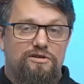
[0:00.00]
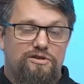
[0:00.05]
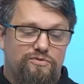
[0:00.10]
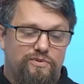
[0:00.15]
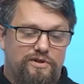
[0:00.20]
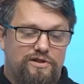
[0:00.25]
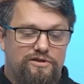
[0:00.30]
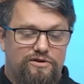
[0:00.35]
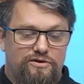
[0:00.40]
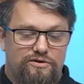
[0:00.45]

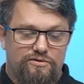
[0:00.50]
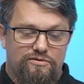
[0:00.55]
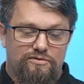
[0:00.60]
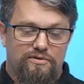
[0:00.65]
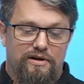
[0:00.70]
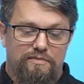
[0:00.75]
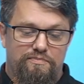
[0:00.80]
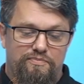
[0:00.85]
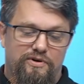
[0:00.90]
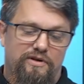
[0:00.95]
switch
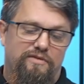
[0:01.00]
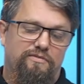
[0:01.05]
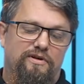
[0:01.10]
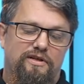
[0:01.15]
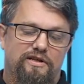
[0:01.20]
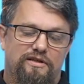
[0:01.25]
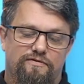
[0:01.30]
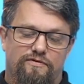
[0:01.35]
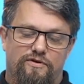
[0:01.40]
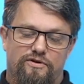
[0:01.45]
to a
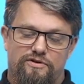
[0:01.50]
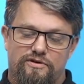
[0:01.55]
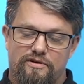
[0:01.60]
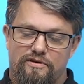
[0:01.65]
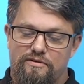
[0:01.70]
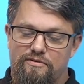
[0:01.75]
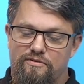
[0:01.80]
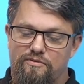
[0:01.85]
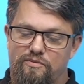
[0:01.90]
pre-release version.